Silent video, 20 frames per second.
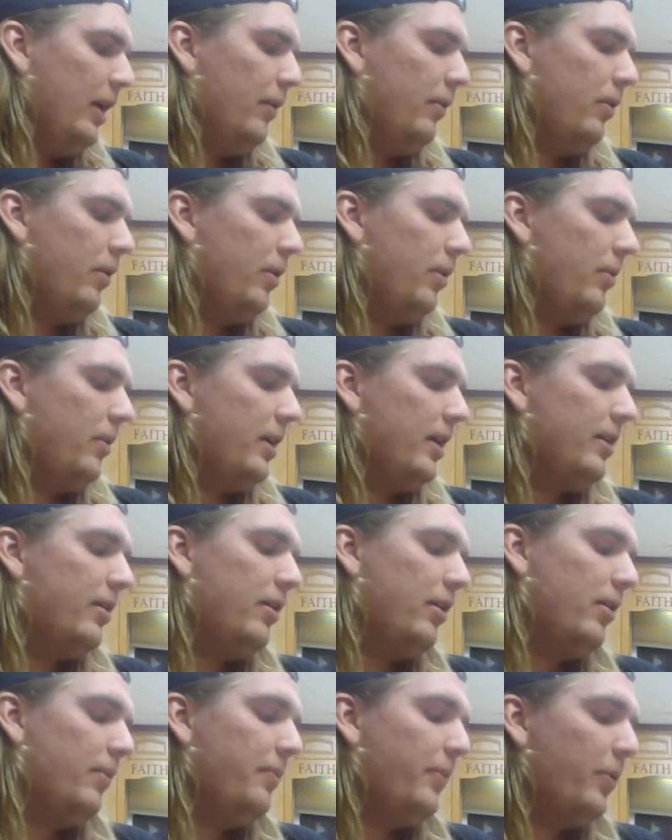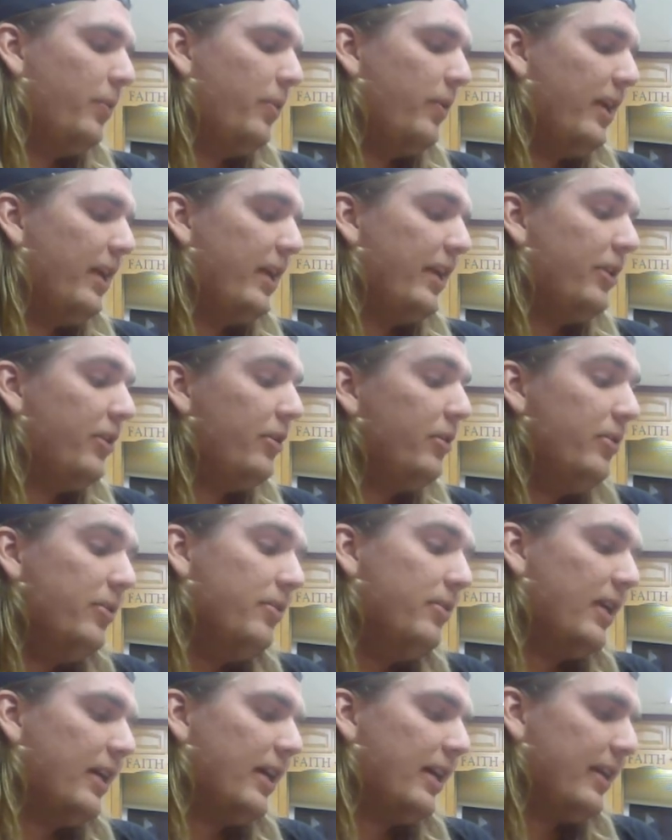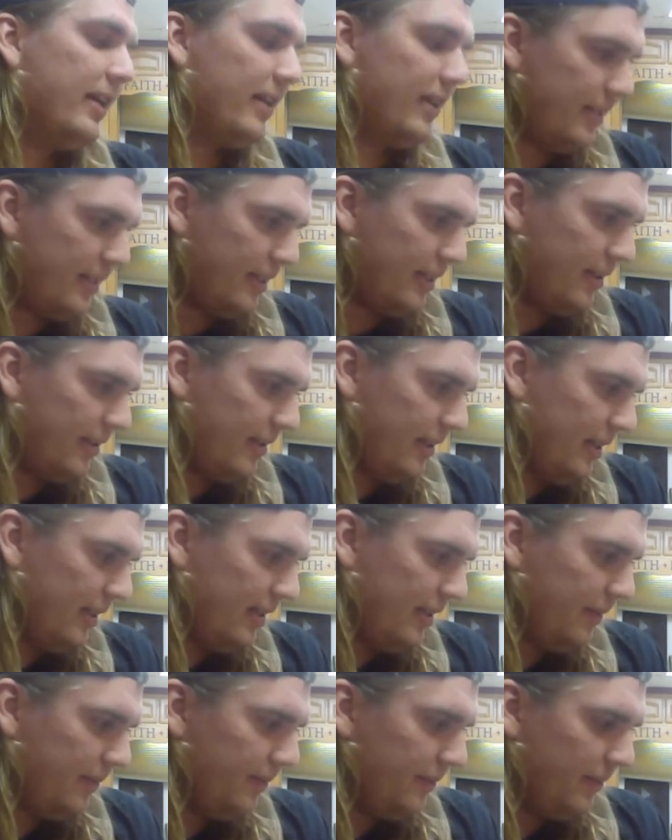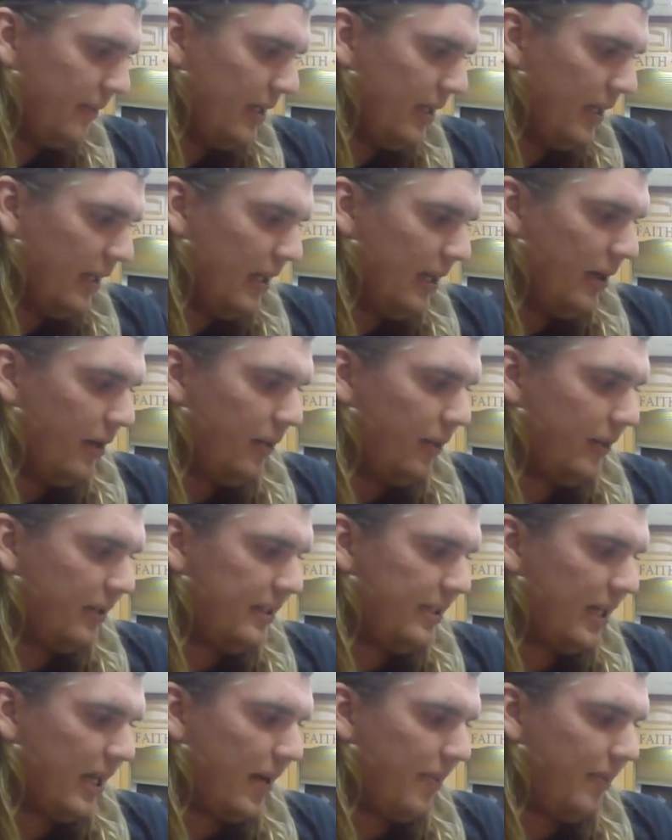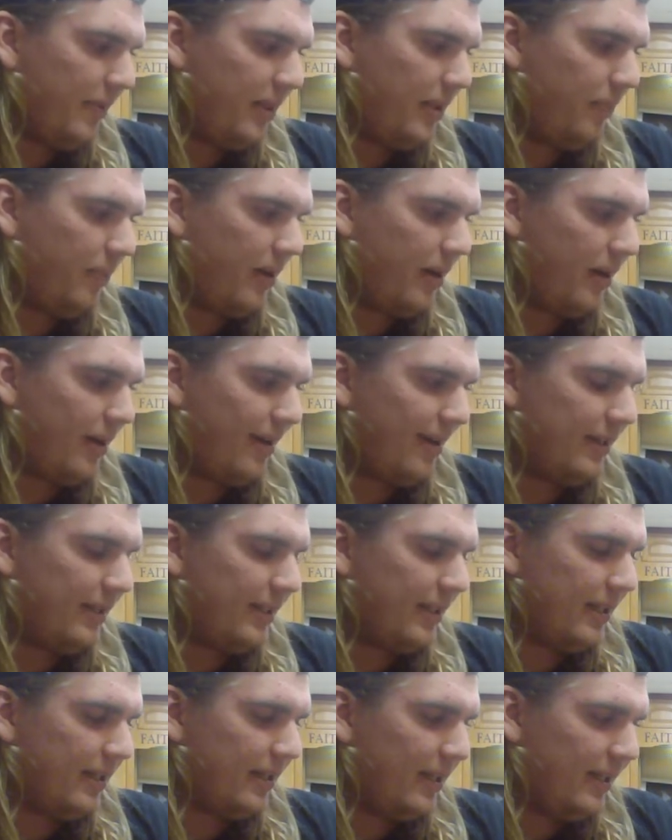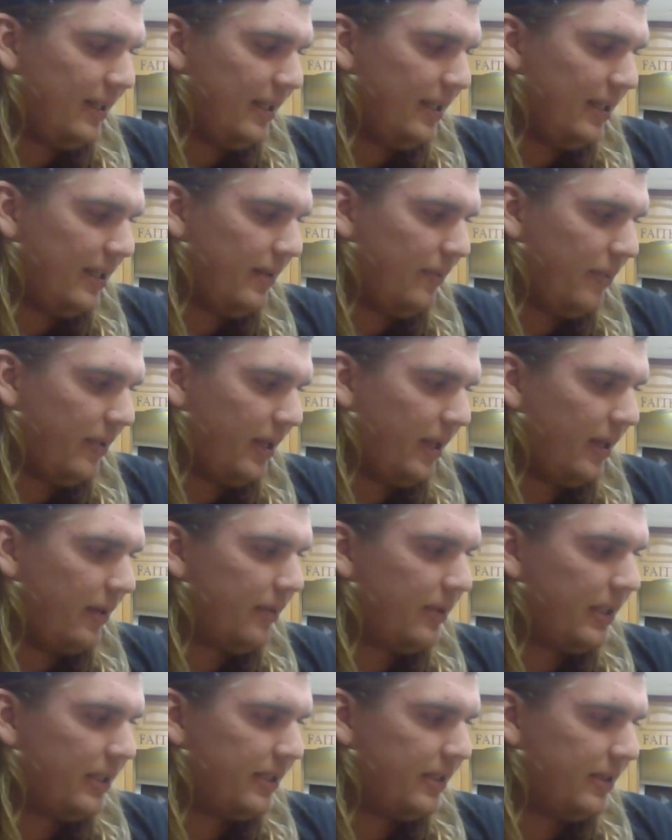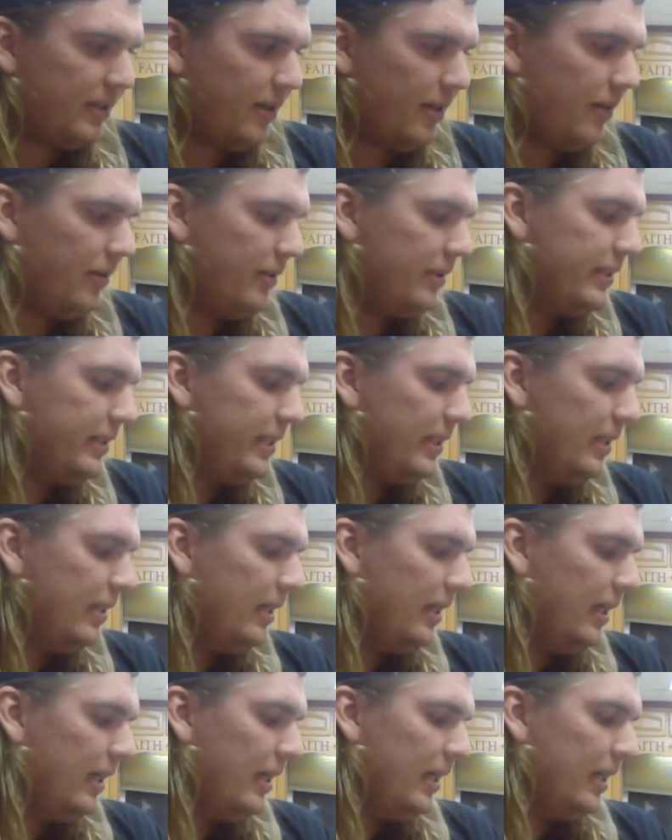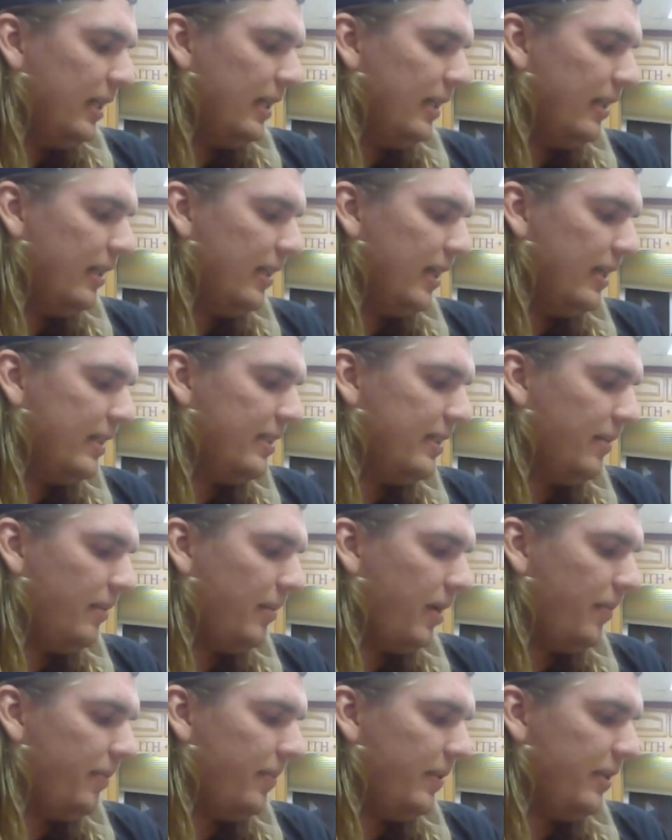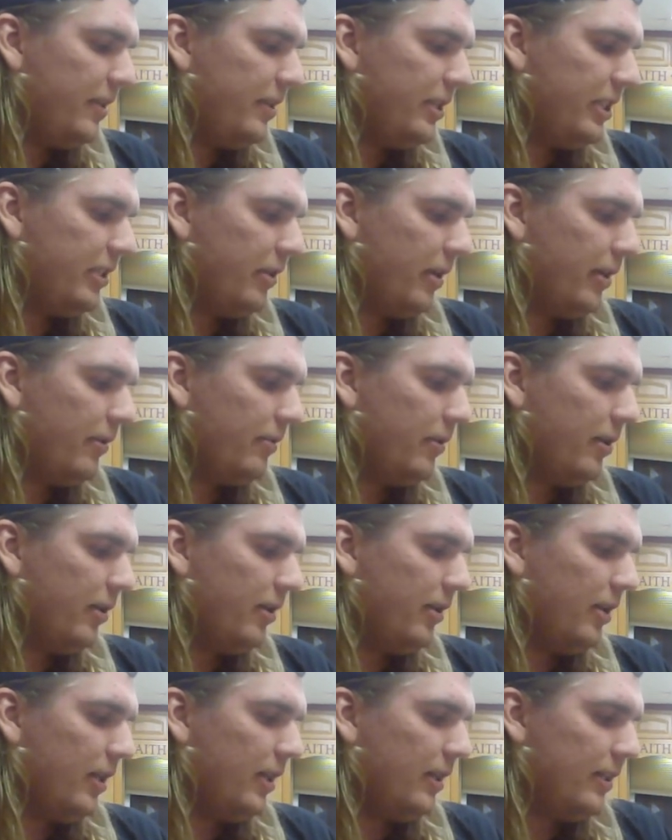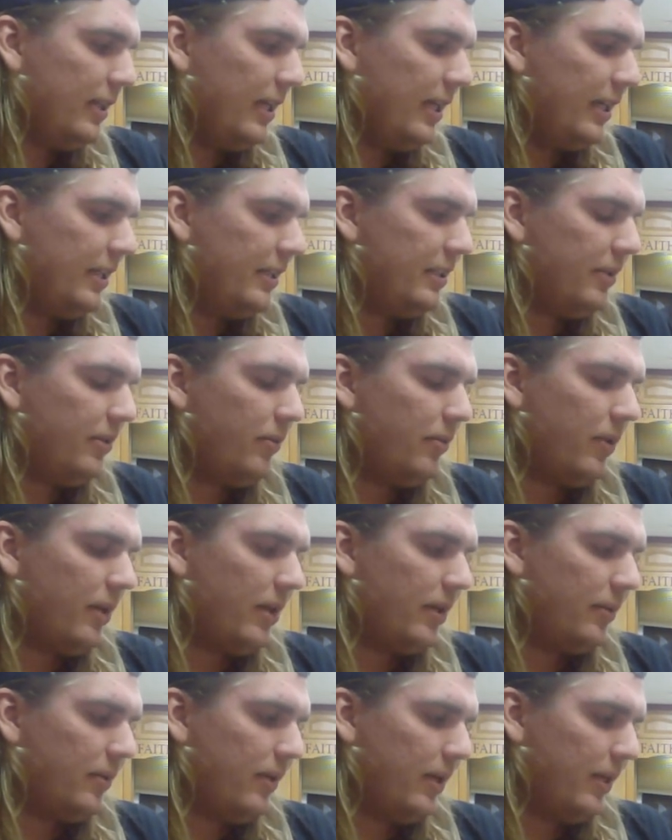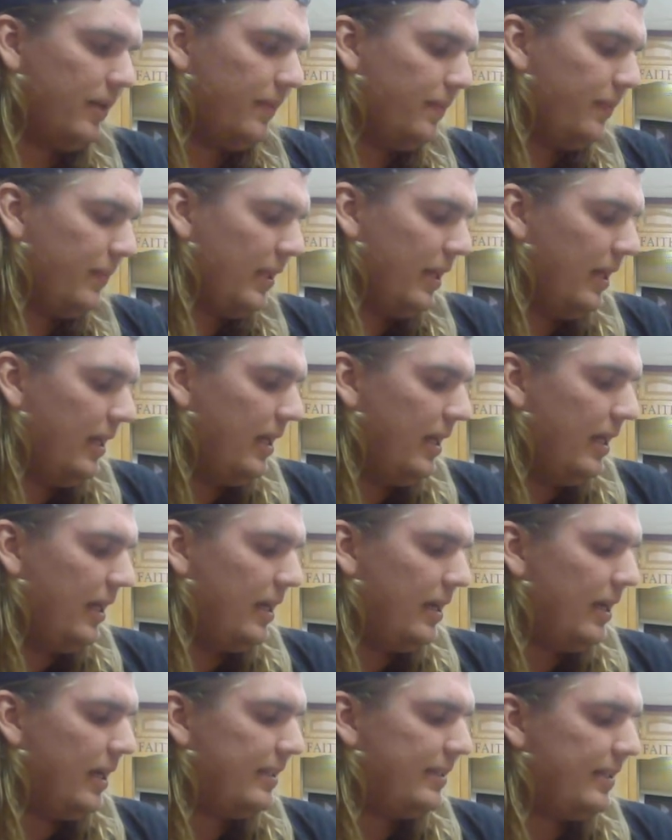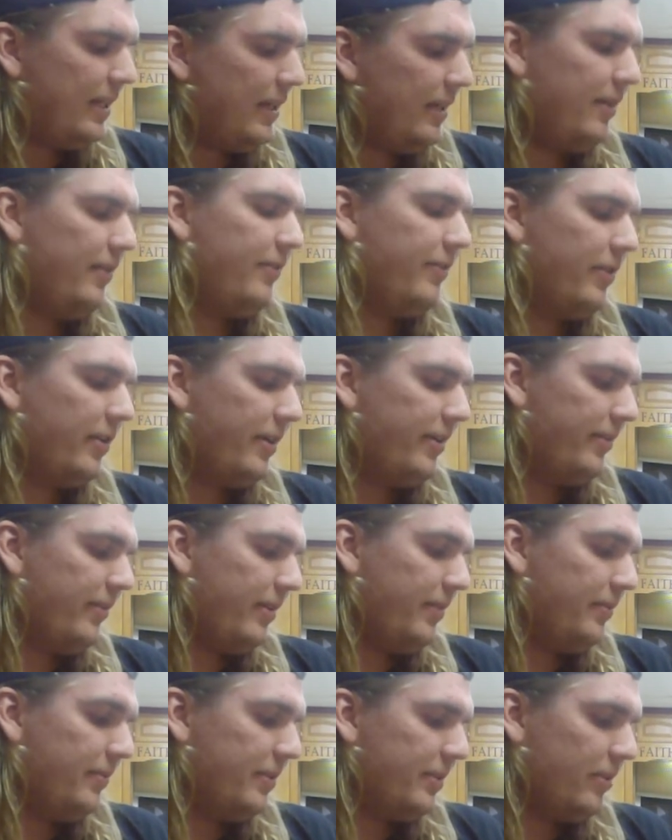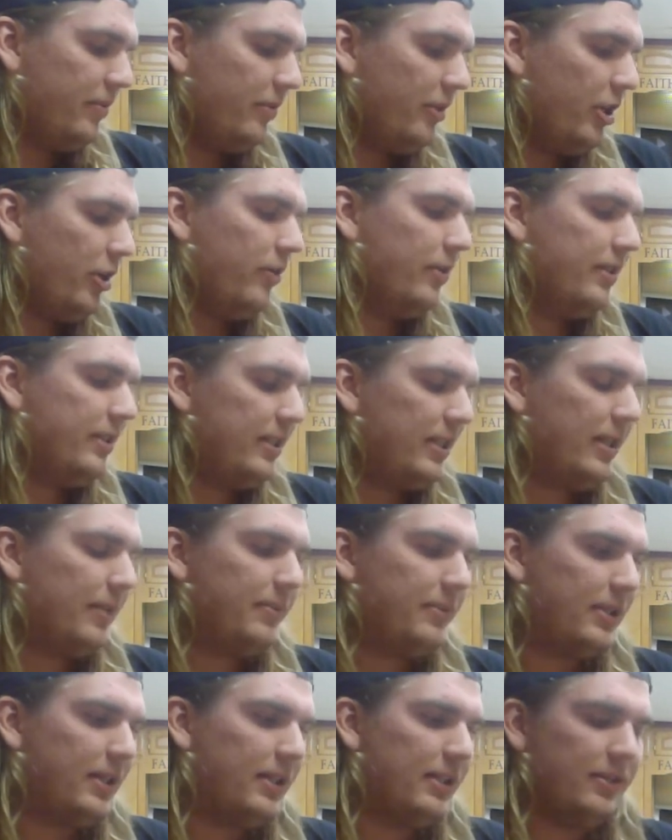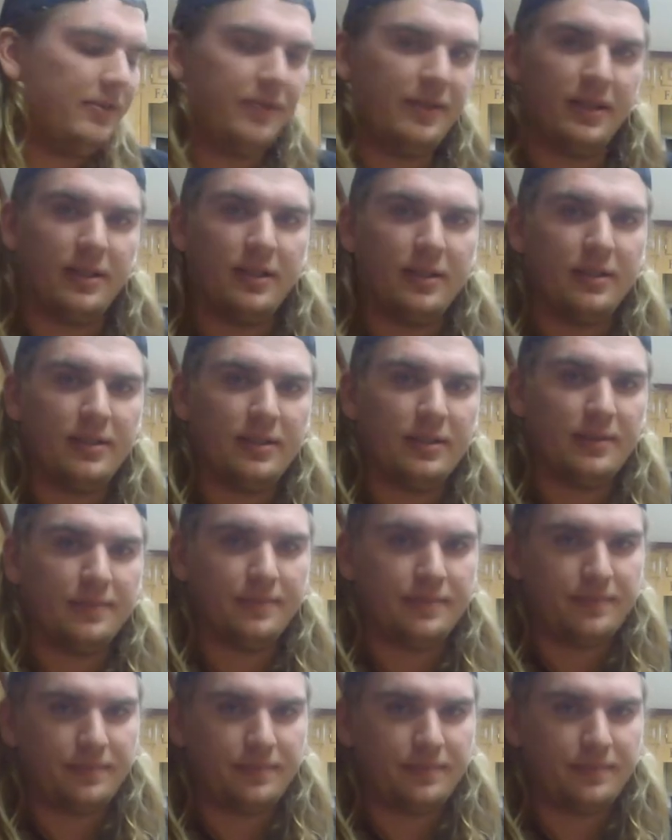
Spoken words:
We'll walk home the way you like, I tell Ian. We stop at the pond and let Ian play with the stones. He lines them up in a straight row along the edge of the walkway. I stand in front of him so no one steps on his fingers.